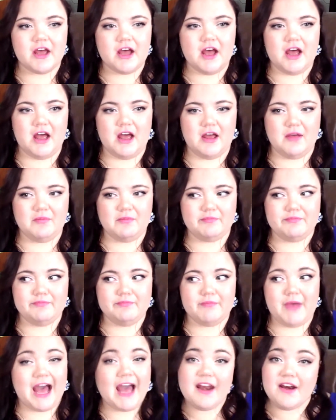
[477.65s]
Um,
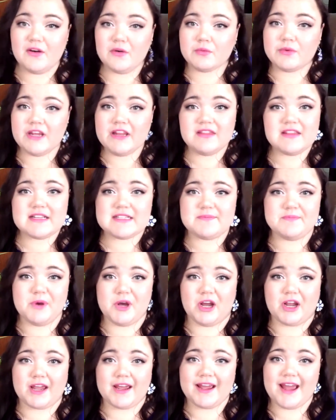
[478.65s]
I didn't read this
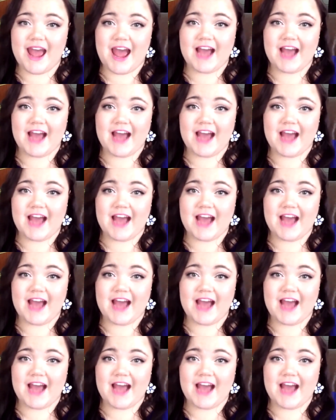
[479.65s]
book.